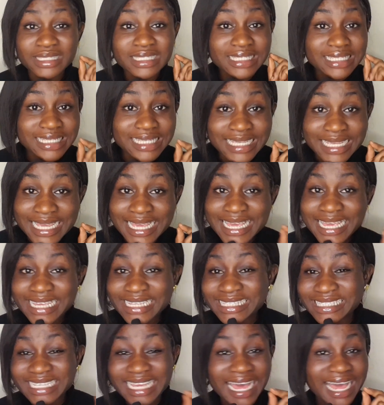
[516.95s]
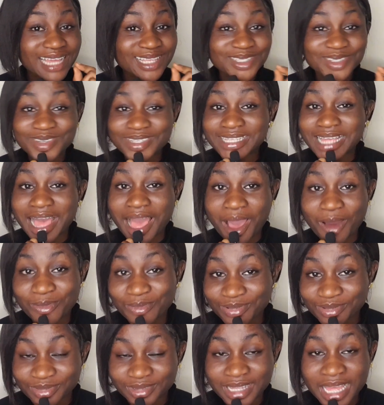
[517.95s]
See, it can just
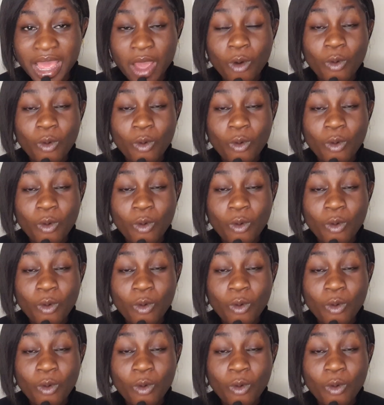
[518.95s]
happen.